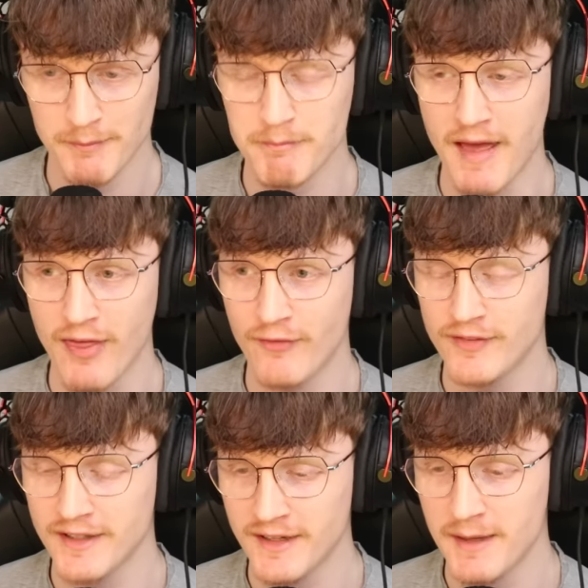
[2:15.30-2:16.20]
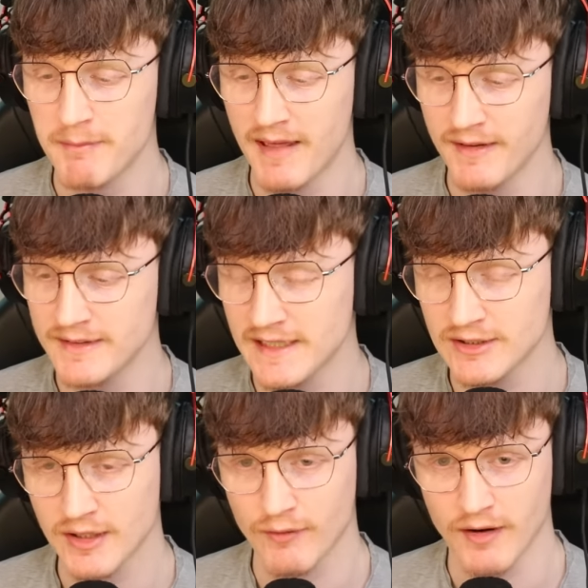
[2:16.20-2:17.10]
Methed. Meth, it
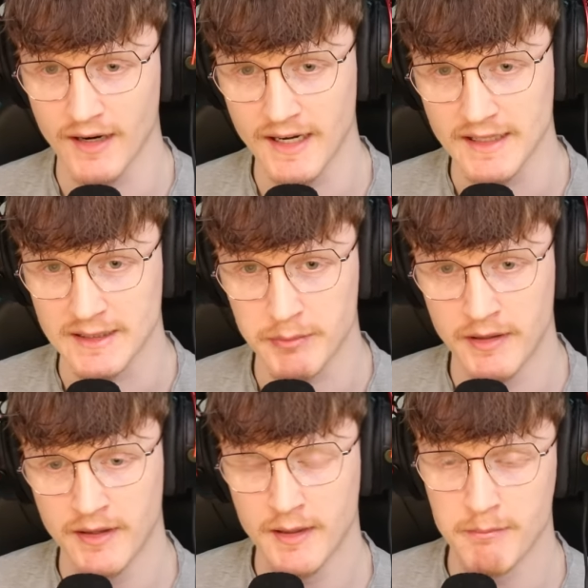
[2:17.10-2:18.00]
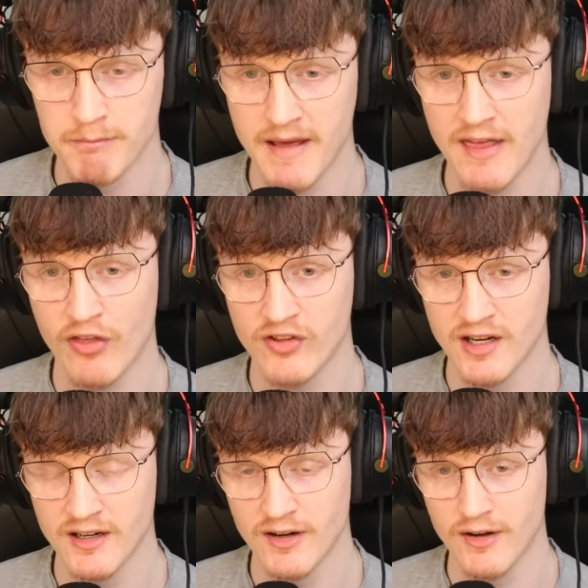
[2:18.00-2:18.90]
sounds like I've got a lisp. Methed
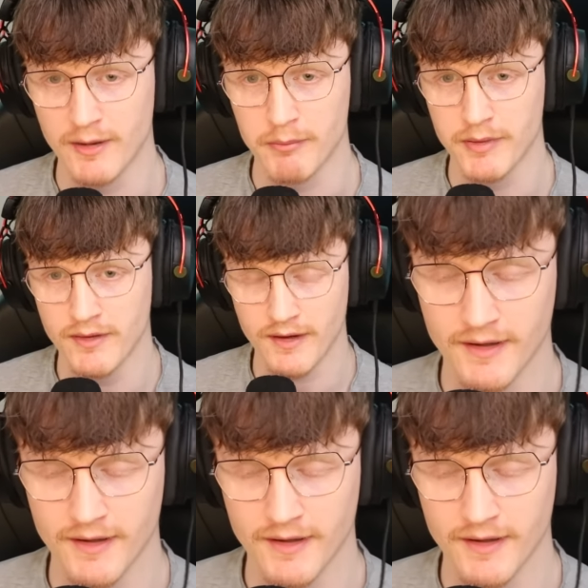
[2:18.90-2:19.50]
up.